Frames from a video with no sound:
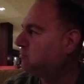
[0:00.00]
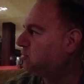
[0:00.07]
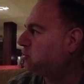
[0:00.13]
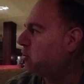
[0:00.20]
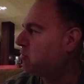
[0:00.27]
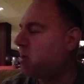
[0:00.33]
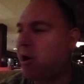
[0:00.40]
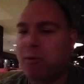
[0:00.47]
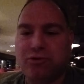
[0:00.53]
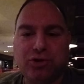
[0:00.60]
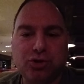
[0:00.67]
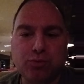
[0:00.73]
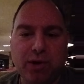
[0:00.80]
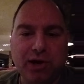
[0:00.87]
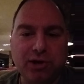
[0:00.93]
So now we're
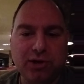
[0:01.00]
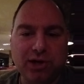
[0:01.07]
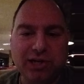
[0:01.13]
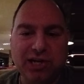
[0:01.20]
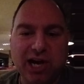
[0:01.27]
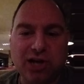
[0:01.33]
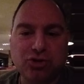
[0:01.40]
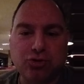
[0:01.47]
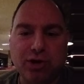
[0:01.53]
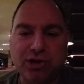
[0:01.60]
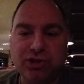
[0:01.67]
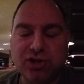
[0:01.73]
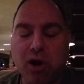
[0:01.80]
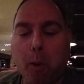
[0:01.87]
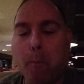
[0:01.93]
just waiting on the
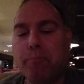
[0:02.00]
entrees.